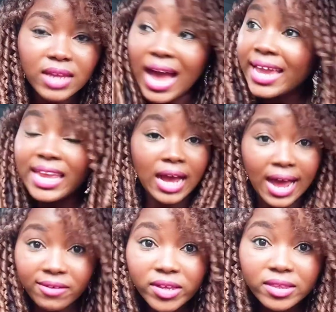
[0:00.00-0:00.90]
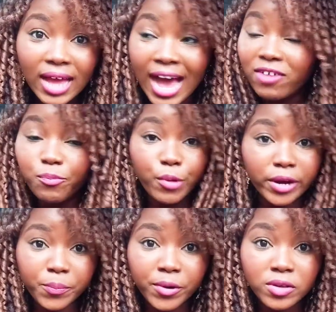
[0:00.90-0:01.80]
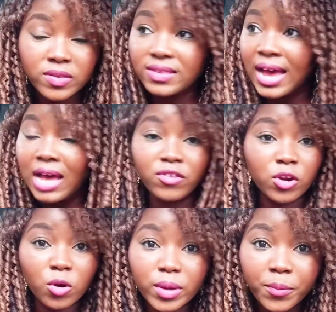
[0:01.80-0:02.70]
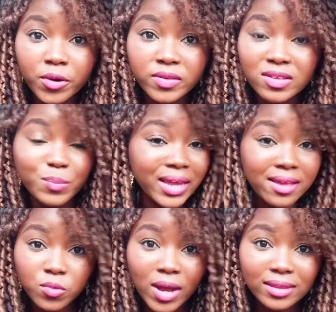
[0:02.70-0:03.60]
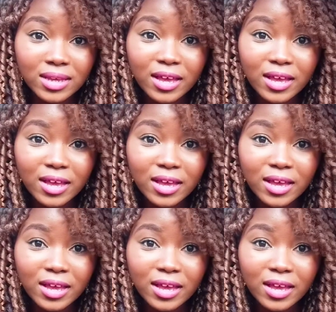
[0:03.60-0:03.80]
I can have it. I have Prada purses. I have Chloe purses. But guess what?